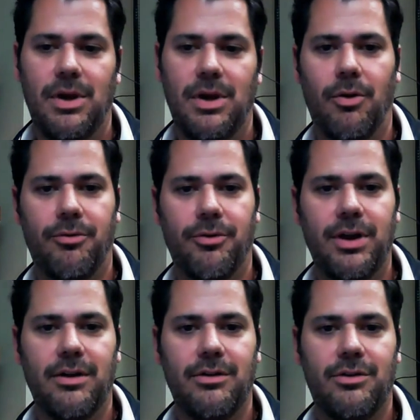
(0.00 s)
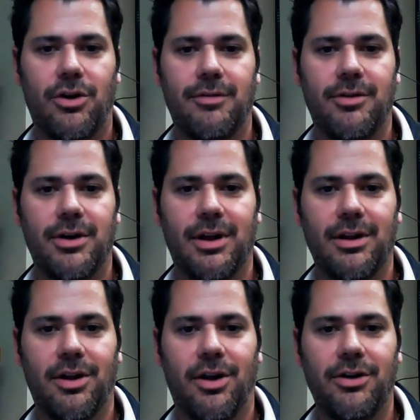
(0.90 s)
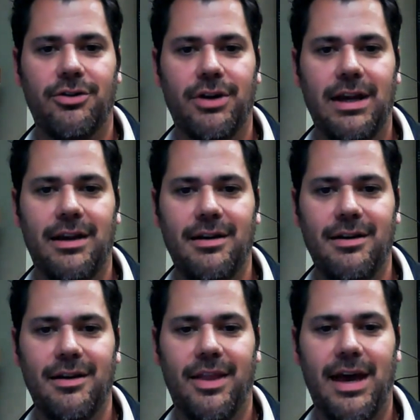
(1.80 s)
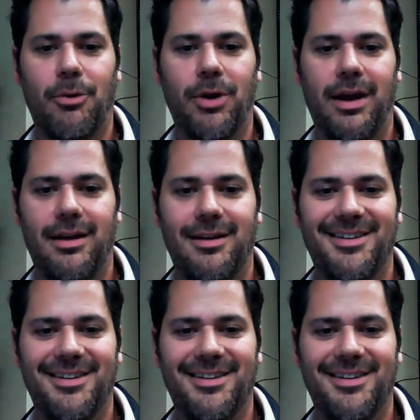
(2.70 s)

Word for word: you know, hopefully a start of a, a long journey that way.